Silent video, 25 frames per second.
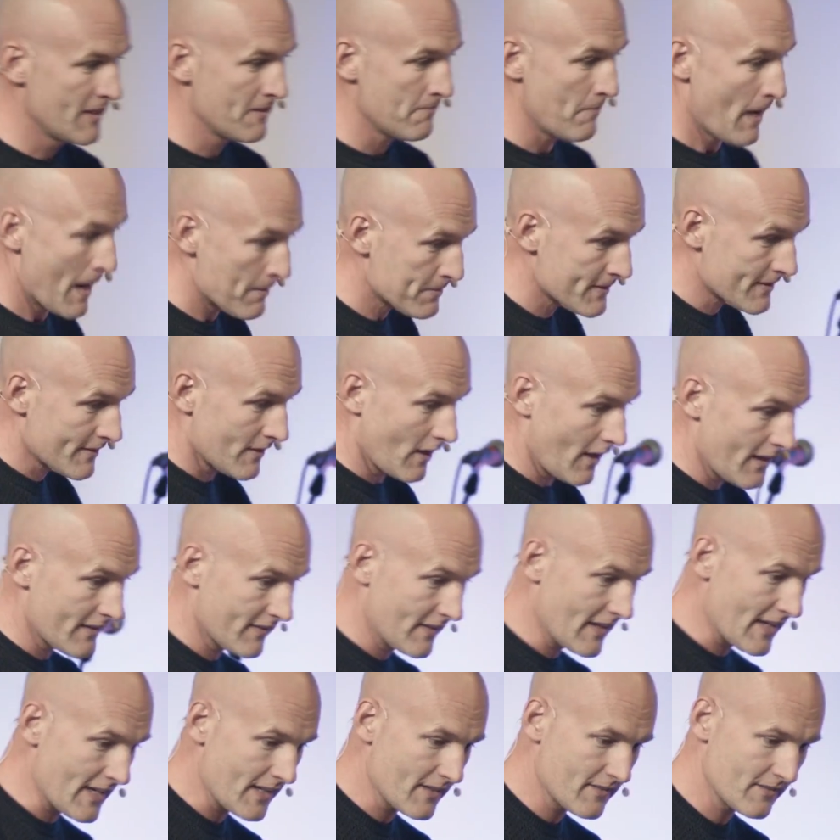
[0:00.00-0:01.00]
Perhaps like
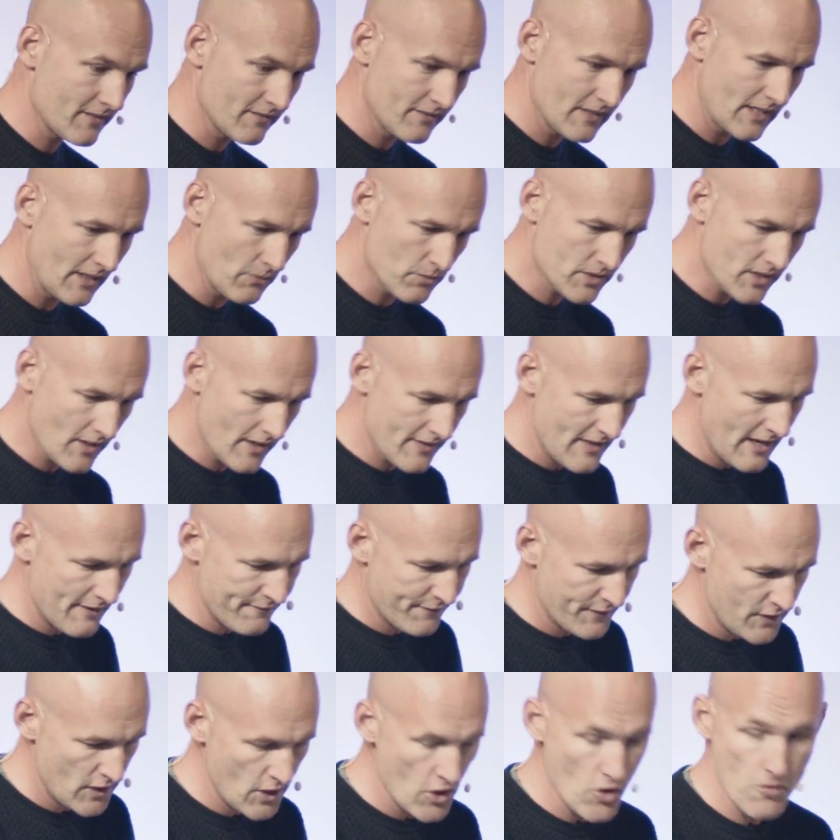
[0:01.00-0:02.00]
that, it was like that
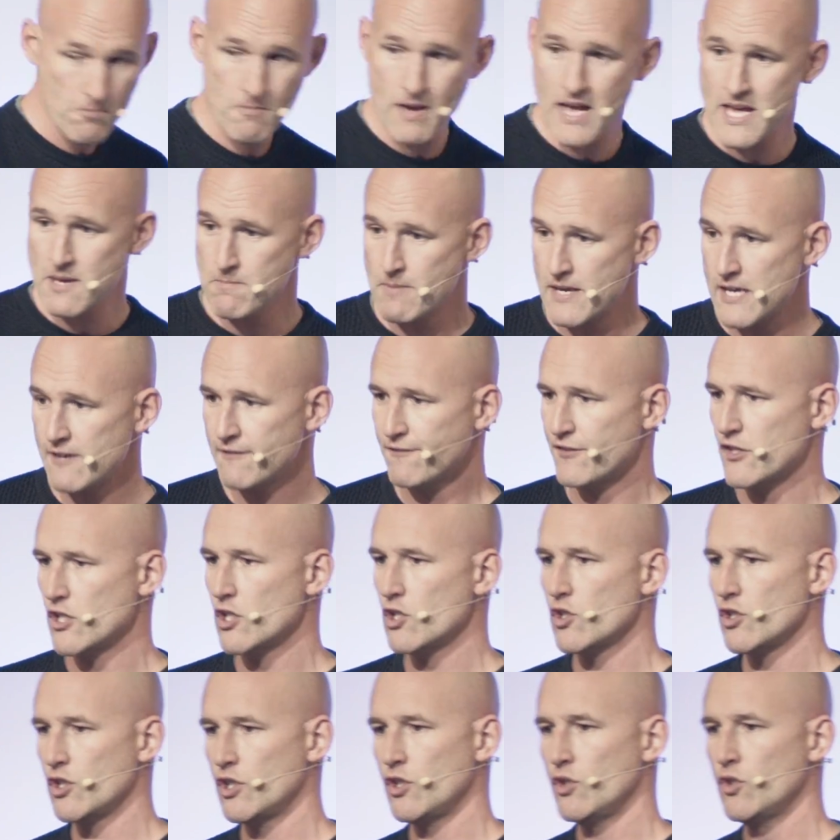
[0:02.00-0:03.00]
for you. Maybe for
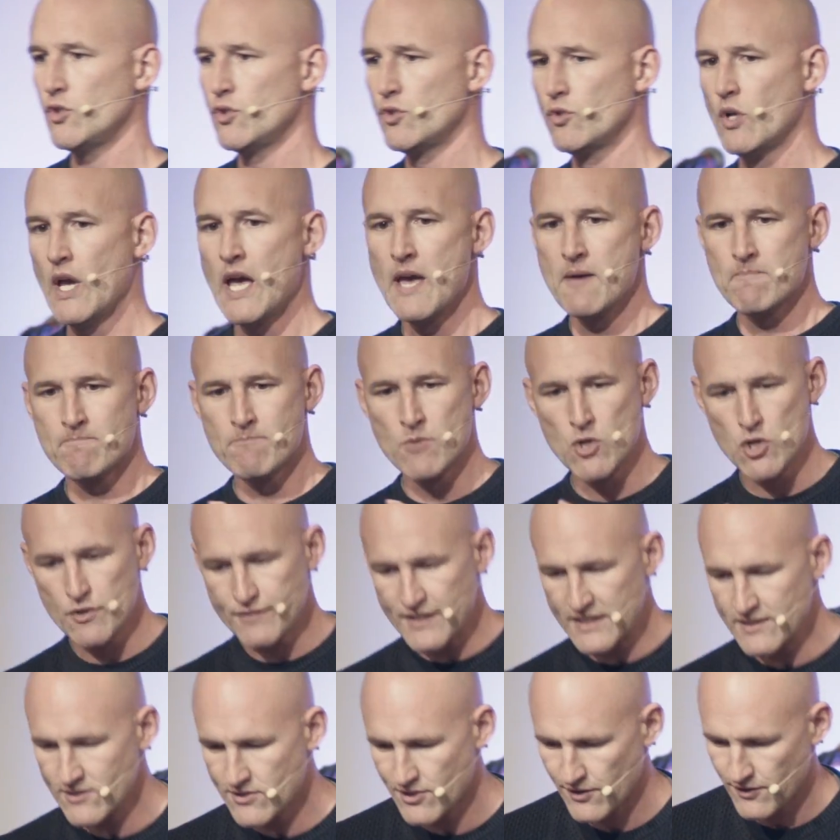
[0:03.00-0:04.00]
you, you moved
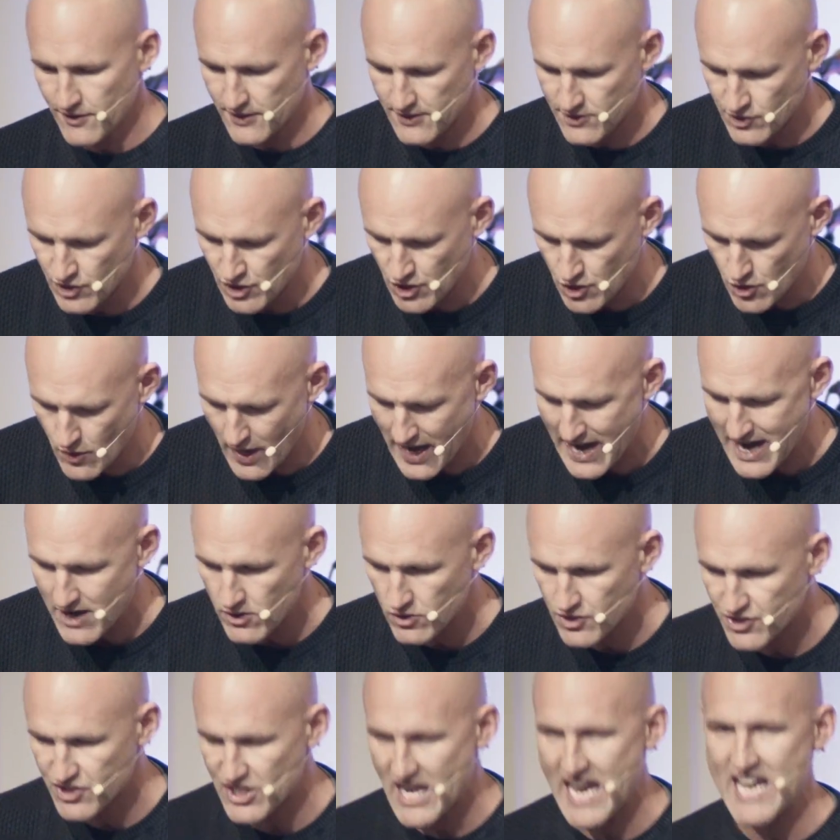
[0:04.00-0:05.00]
into this new
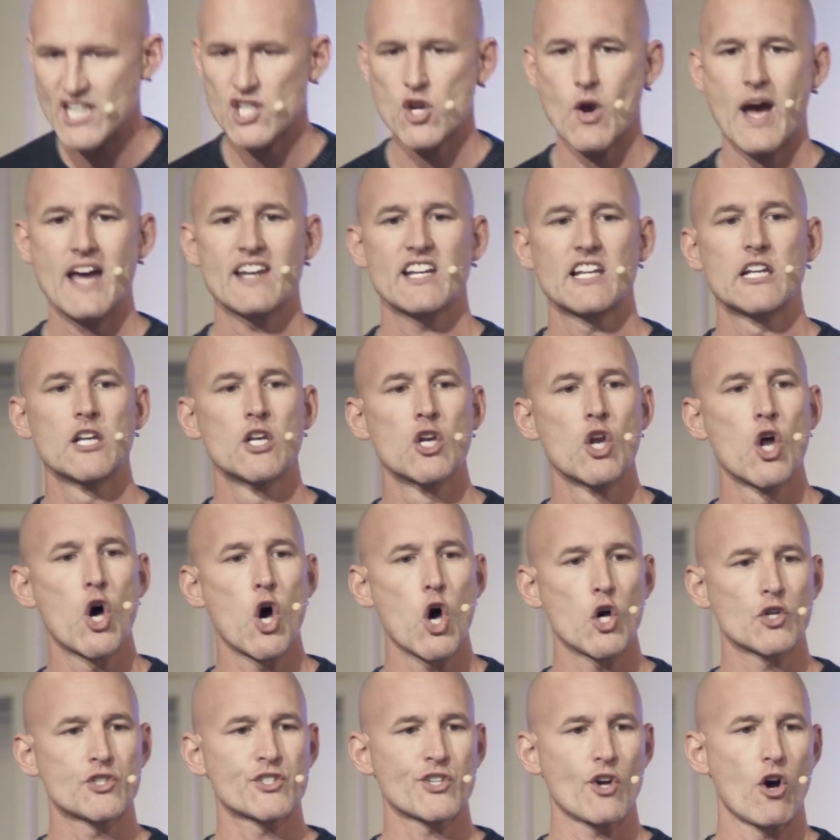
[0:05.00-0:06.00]
house and you had a
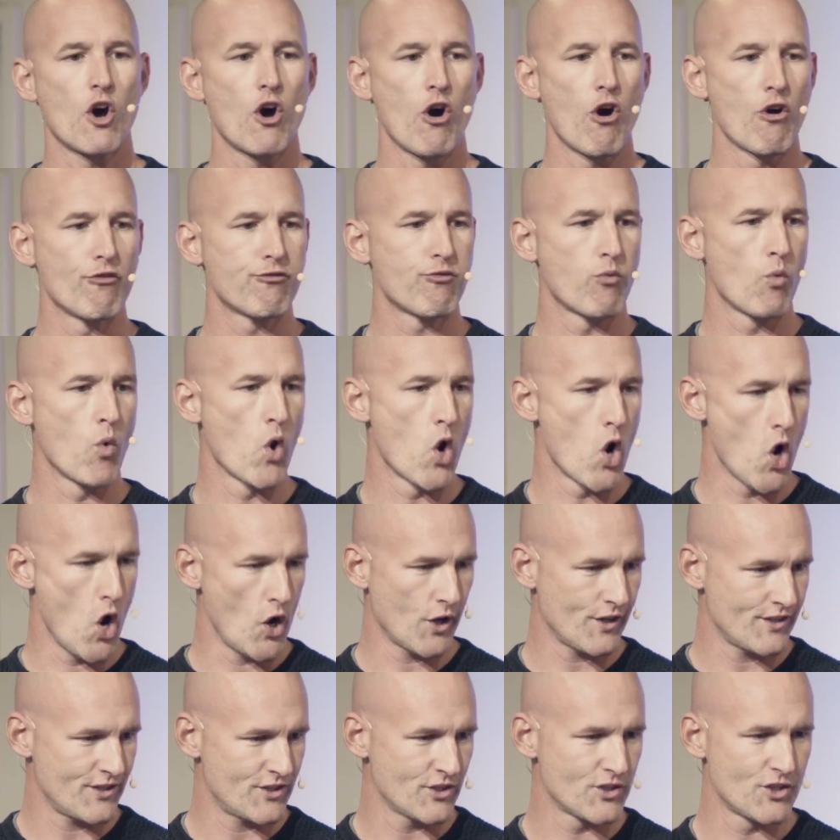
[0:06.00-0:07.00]
lot of
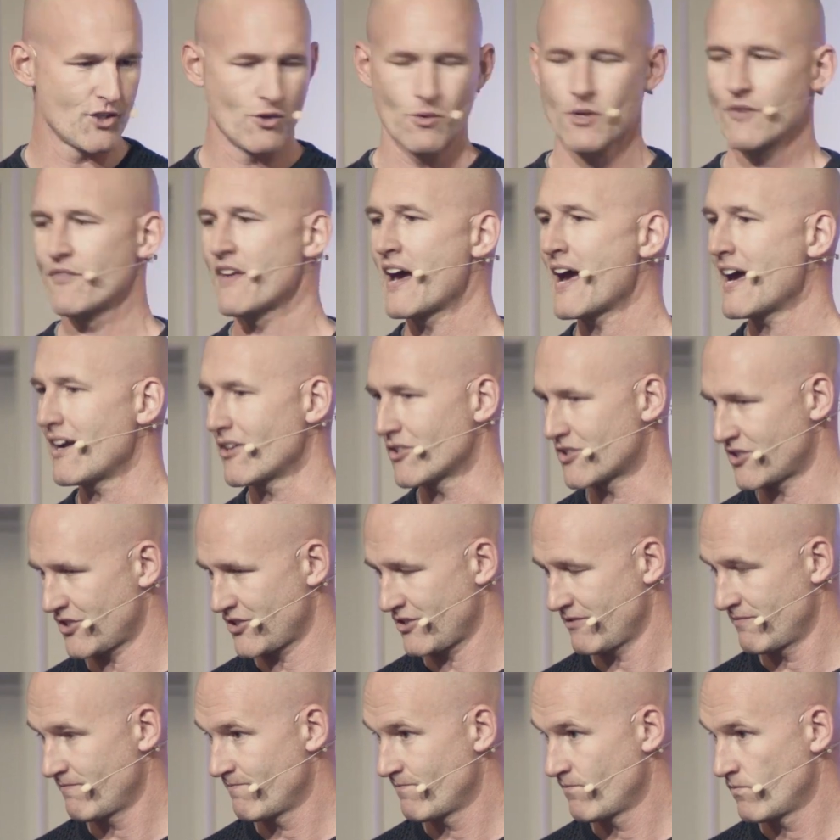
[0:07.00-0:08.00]
work to do on the house.